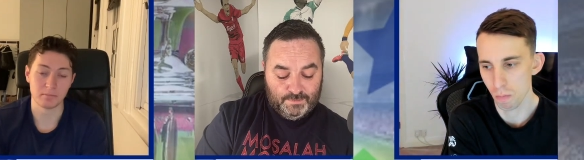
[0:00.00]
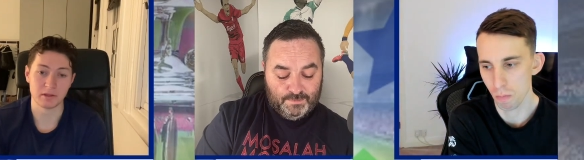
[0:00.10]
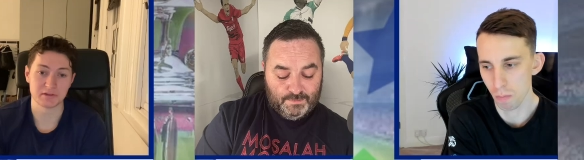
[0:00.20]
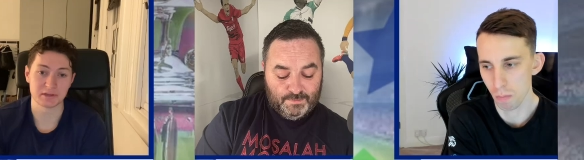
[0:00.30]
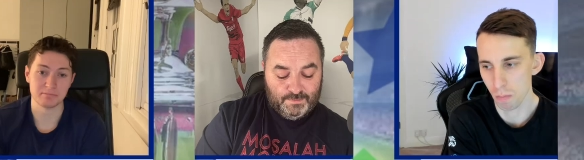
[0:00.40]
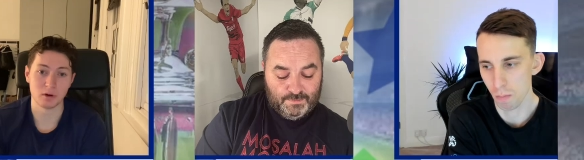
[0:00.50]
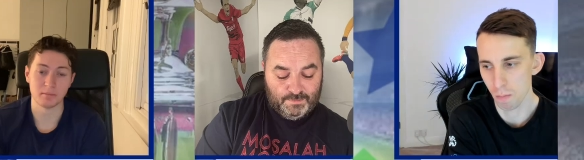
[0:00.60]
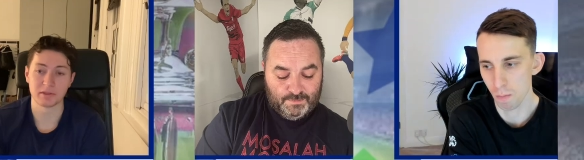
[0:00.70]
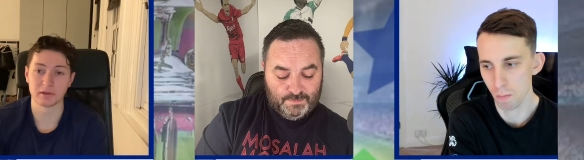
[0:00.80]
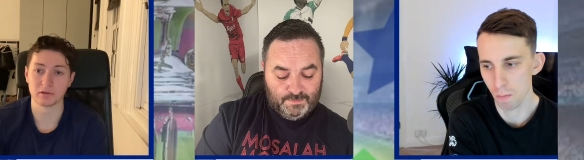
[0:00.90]
Speaker 1: they're, they're sitting
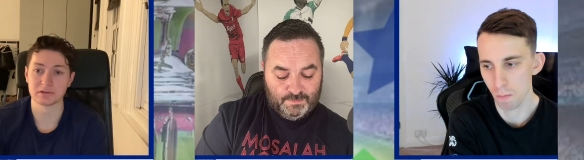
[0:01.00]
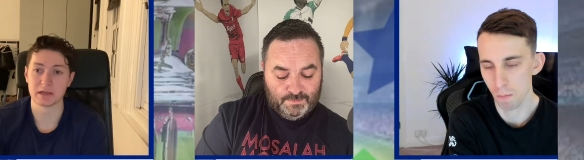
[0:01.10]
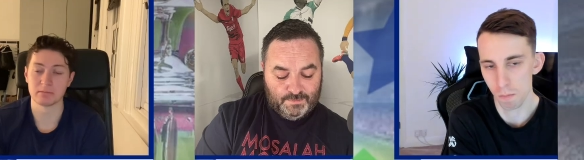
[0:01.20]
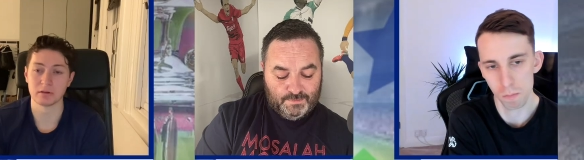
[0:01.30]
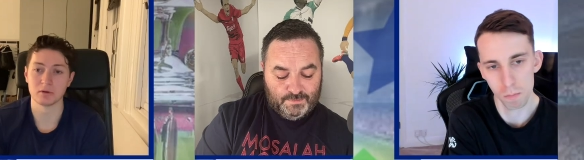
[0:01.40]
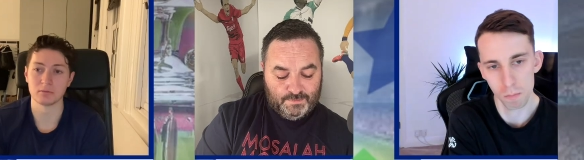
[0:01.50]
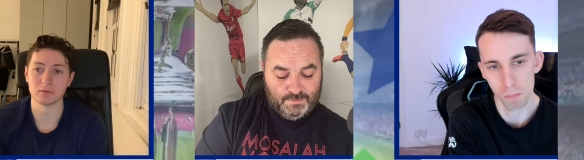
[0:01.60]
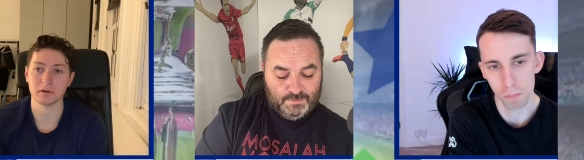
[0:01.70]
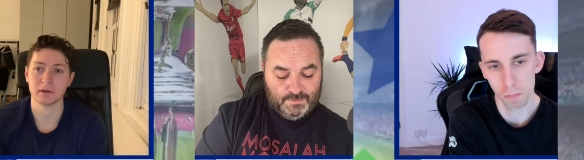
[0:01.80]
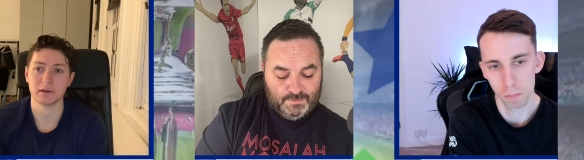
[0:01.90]
bottom, I think, of the table at the
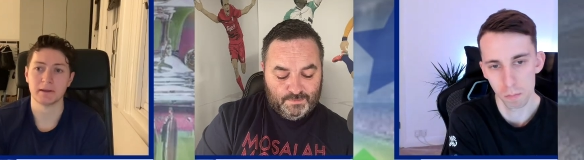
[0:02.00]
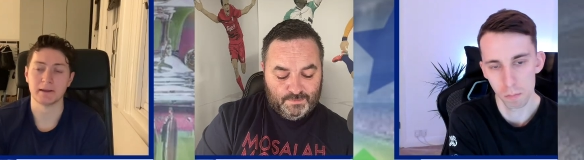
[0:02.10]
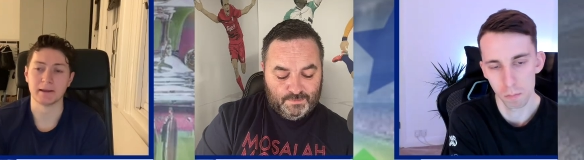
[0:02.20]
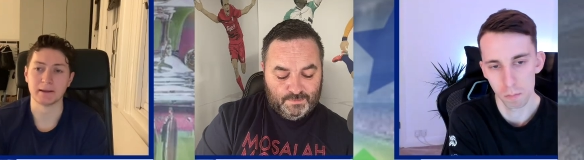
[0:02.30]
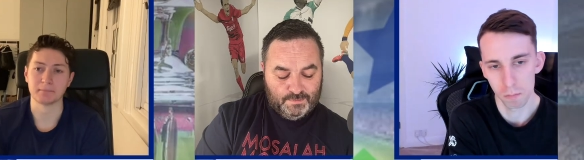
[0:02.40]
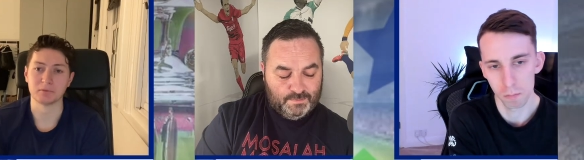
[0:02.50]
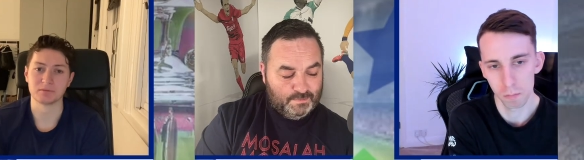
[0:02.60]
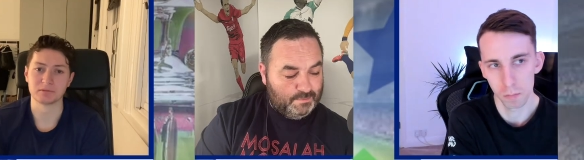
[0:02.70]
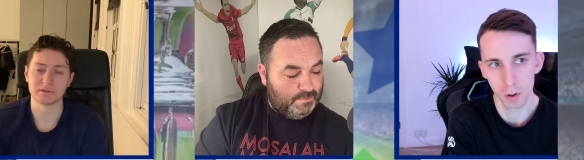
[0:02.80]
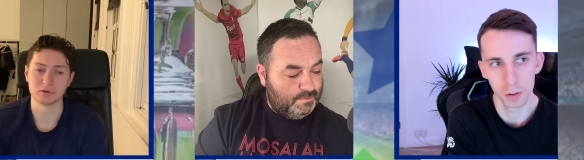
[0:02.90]
moment, um,
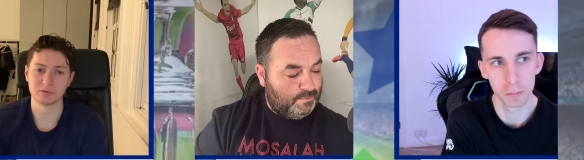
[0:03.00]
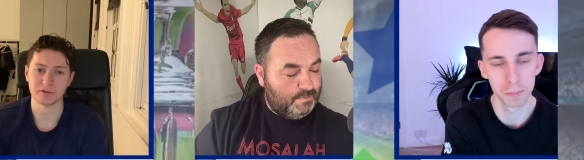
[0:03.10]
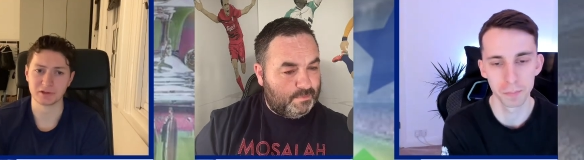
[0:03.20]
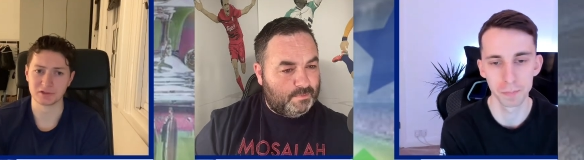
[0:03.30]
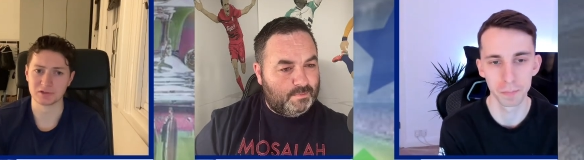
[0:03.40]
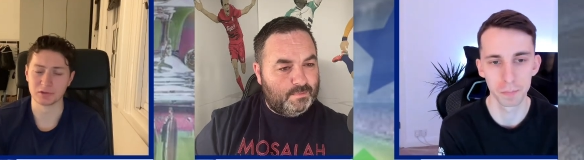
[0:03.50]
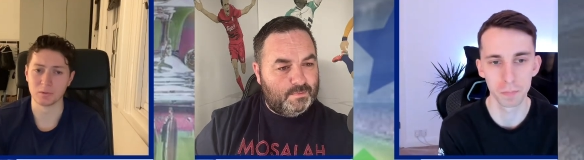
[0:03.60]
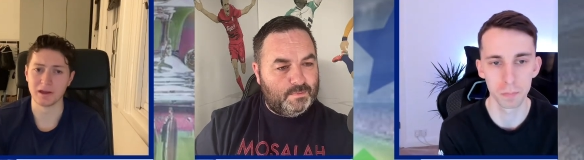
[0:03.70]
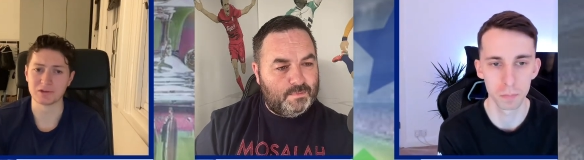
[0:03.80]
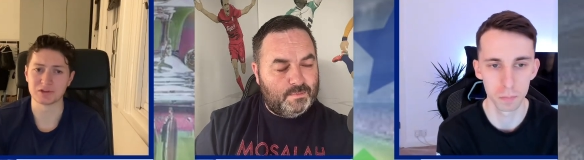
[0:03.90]
with some difficult fixtures
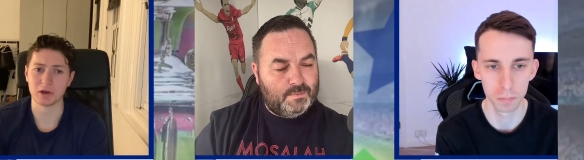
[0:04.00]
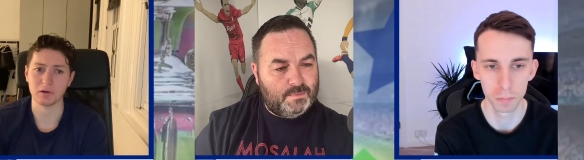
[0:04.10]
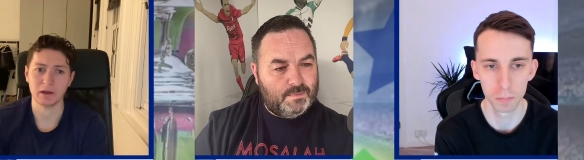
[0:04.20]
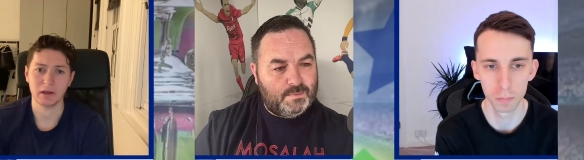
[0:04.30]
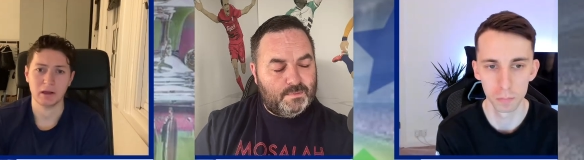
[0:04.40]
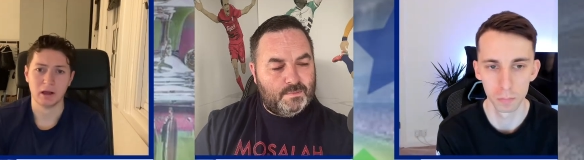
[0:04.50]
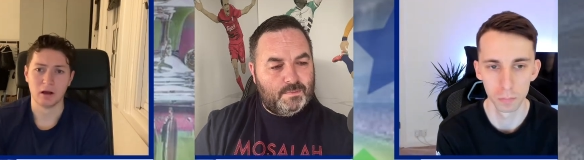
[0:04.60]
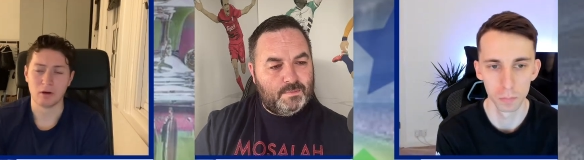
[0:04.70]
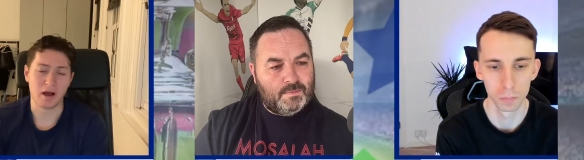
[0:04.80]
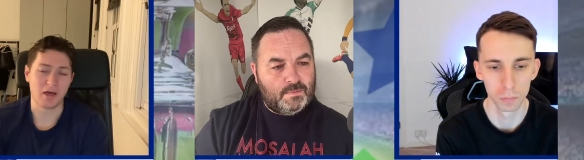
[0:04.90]
on the way. So
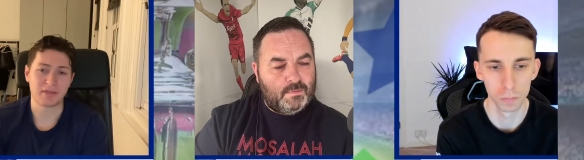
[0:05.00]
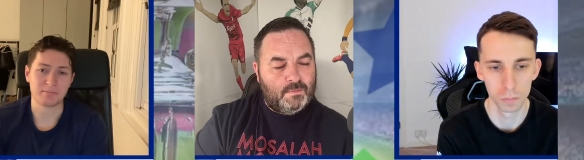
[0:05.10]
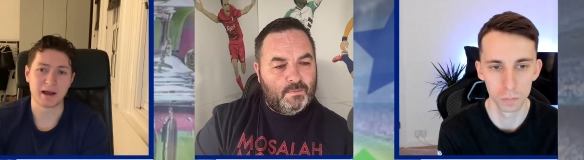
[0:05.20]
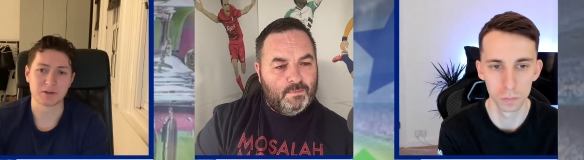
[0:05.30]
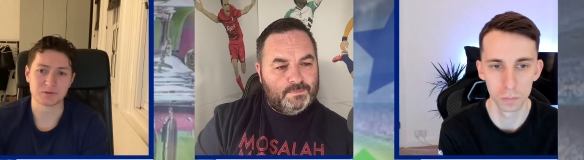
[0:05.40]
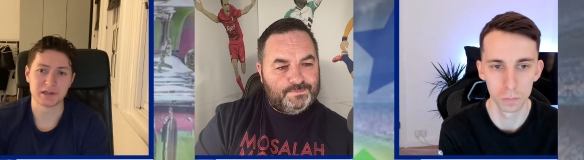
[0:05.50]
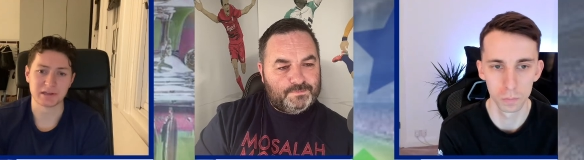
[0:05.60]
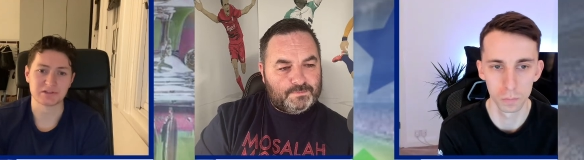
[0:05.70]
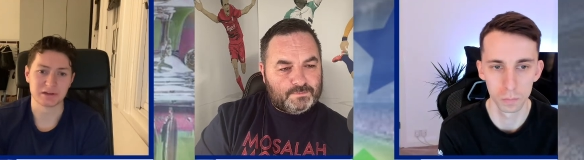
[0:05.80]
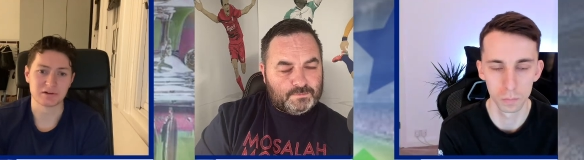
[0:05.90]
I, I think Palace will
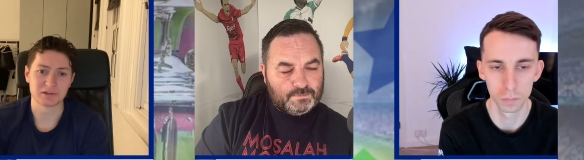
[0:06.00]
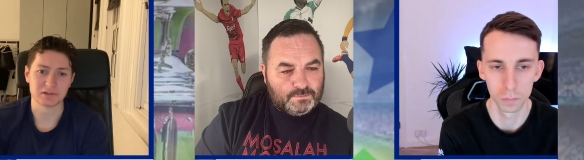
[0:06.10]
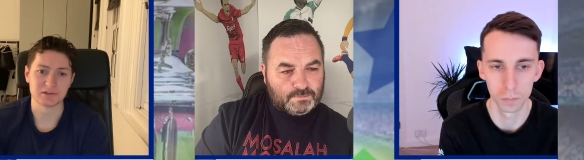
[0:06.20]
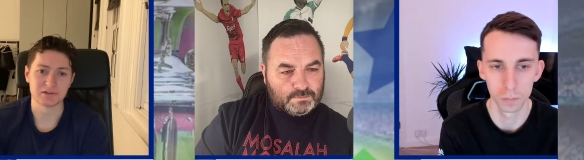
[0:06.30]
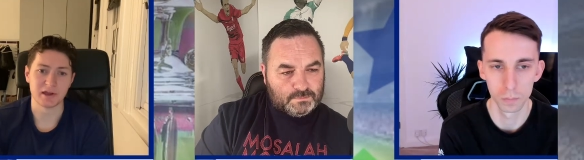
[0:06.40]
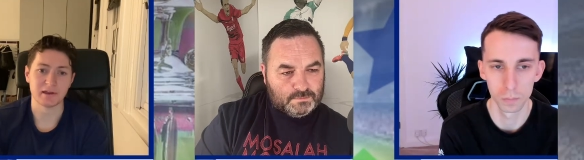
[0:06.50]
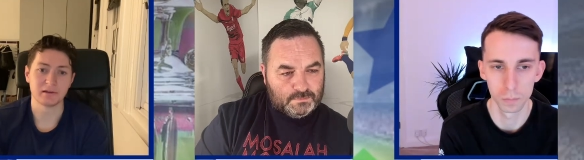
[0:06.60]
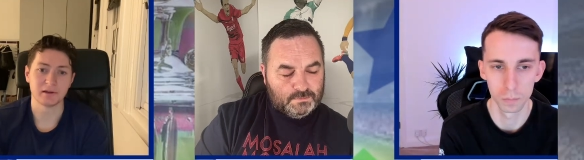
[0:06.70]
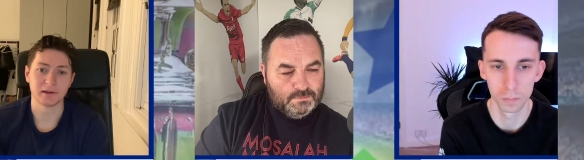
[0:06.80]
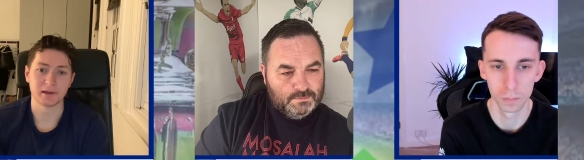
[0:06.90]
take it seriously, as you
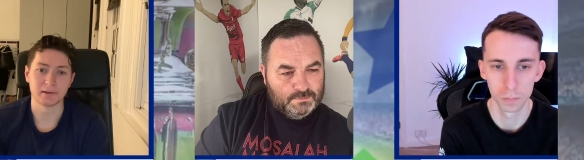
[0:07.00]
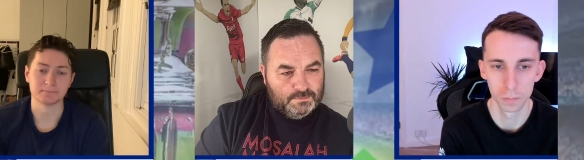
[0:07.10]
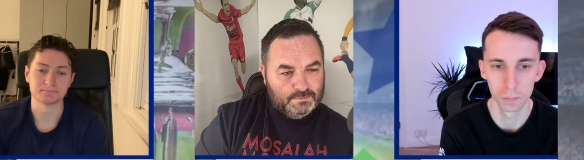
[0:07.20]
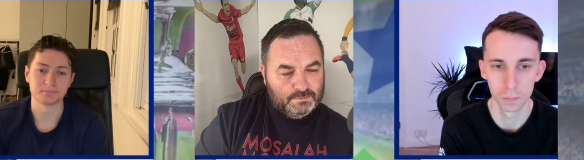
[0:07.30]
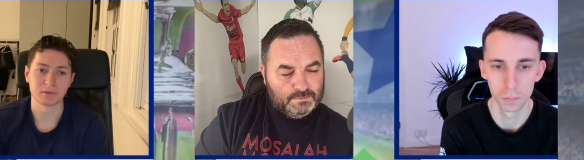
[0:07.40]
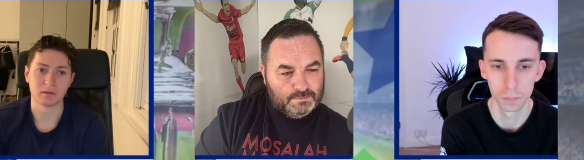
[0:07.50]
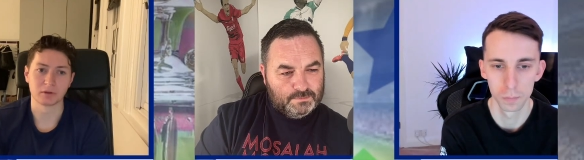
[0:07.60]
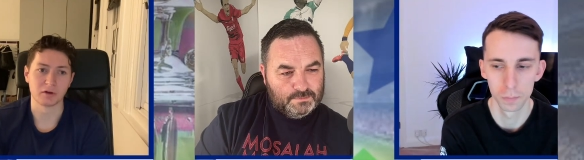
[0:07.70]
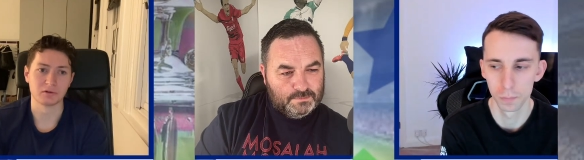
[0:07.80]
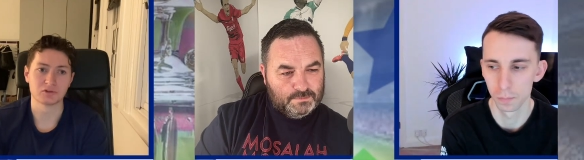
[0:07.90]
say. Um,
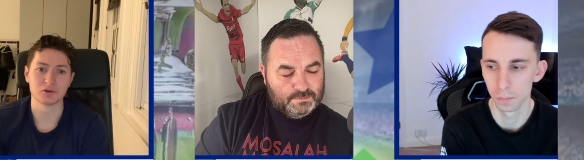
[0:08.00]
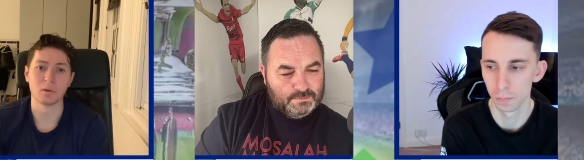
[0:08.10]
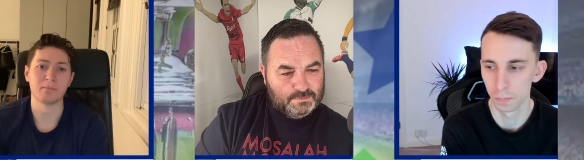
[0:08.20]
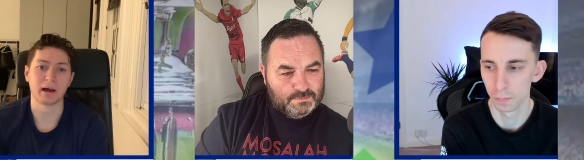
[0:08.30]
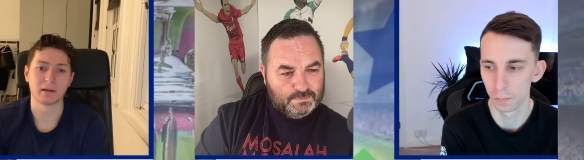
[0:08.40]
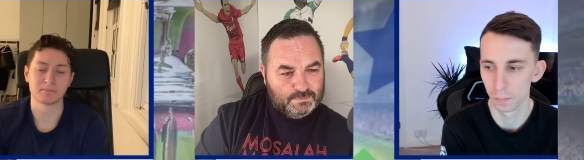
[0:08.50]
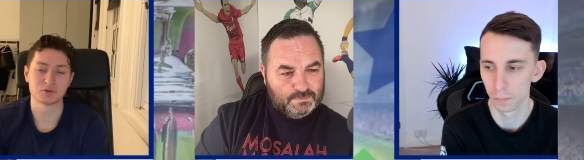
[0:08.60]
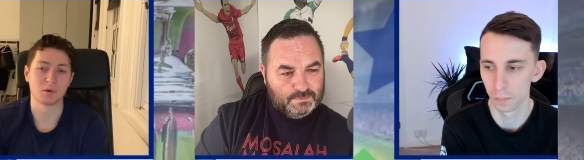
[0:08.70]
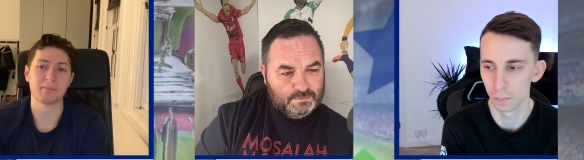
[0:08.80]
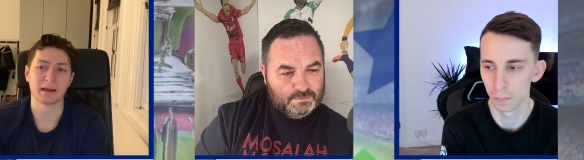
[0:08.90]
I'm going two one
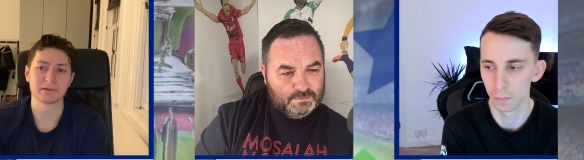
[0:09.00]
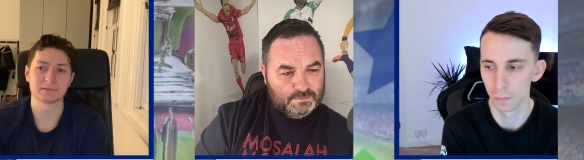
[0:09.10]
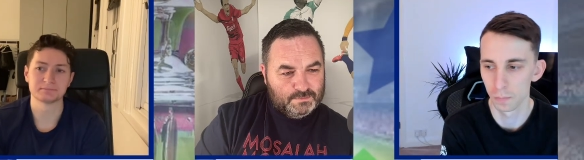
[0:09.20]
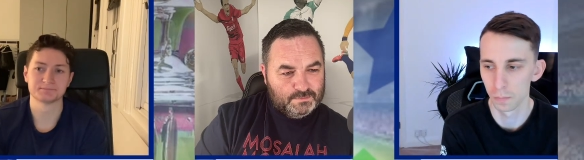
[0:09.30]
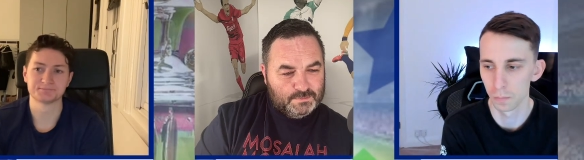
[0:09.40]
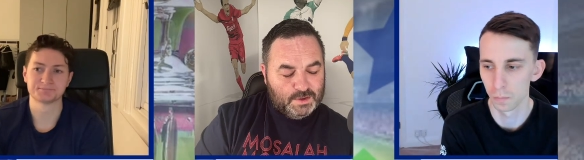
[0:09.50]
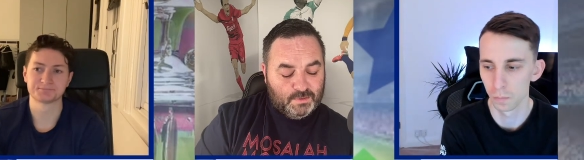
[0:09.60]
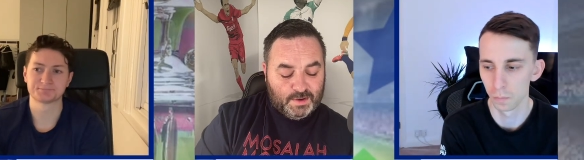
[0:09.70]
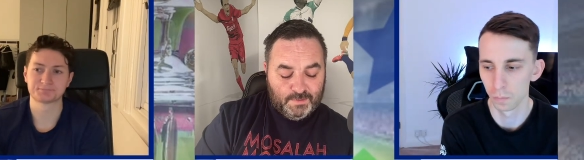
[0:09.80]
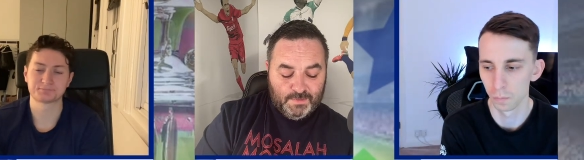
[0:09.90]
Palace.
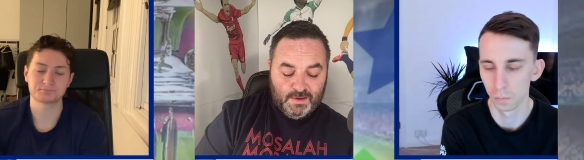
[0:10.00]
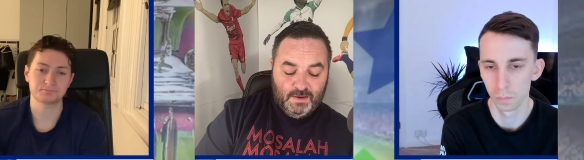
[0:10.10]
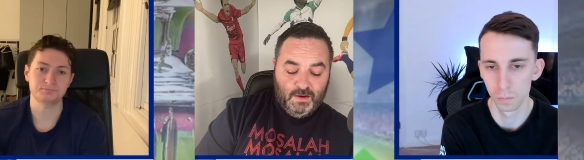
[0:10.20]
Okay.